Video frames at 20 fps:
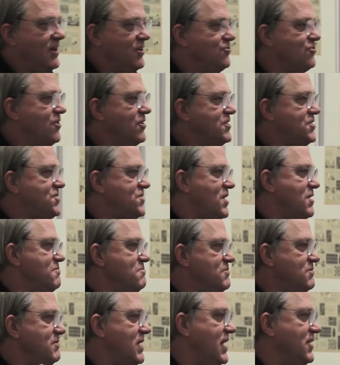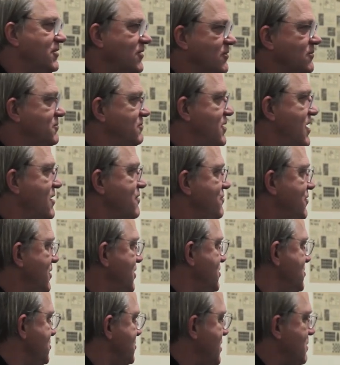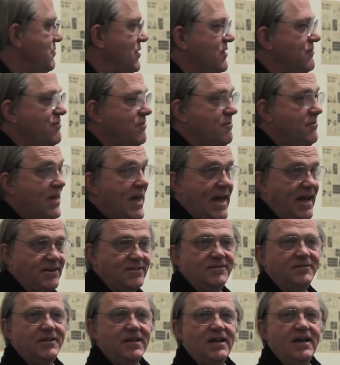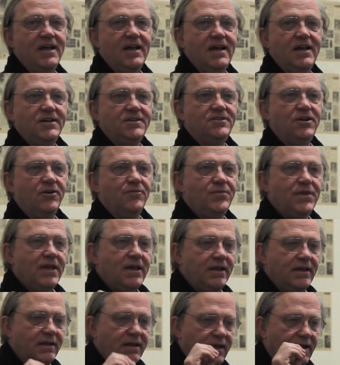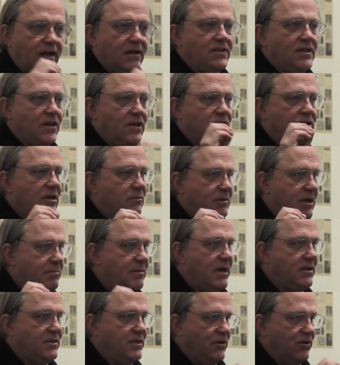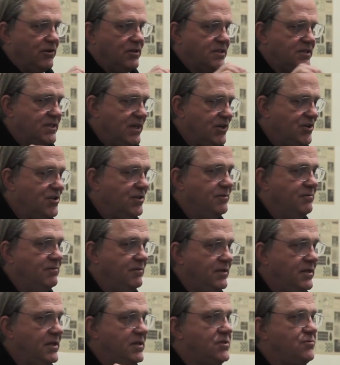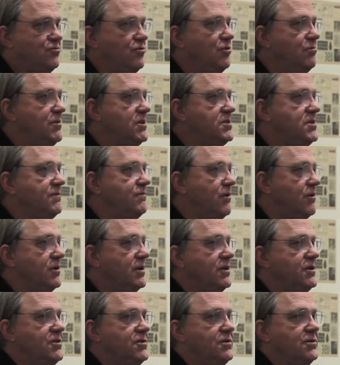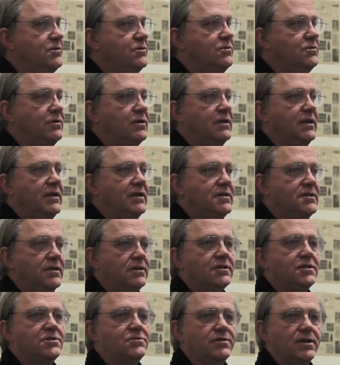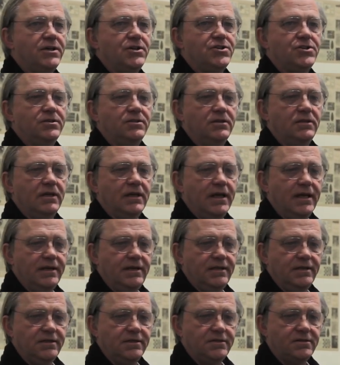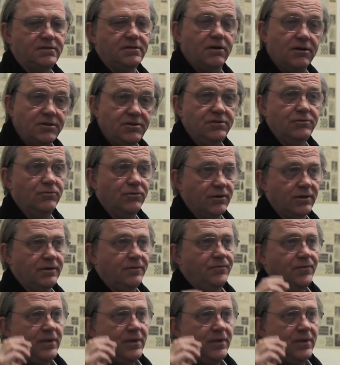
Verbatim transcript: drawn some, I don't know, confidence or something from that. So I'll tell you a little bit about the organization. This room is devoted to his illustrational and his cartoon work.